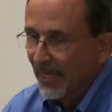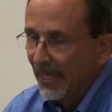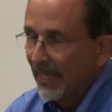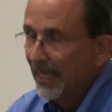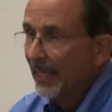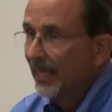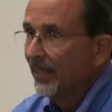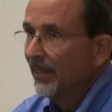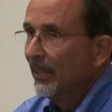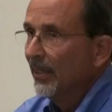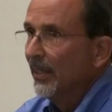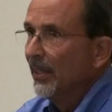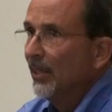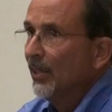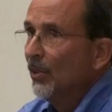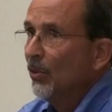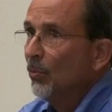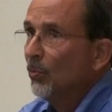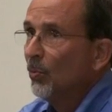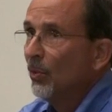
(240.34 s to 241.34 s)
And
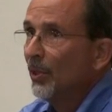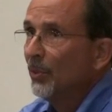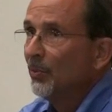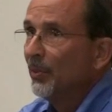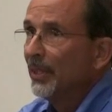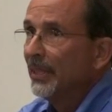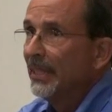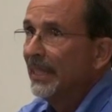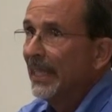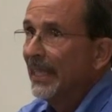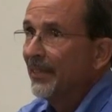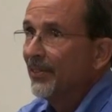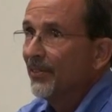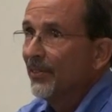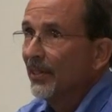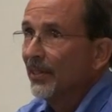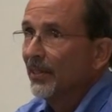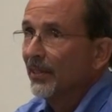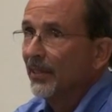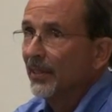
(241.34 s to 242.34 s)
one would guess
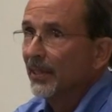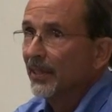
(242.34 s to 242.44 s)
that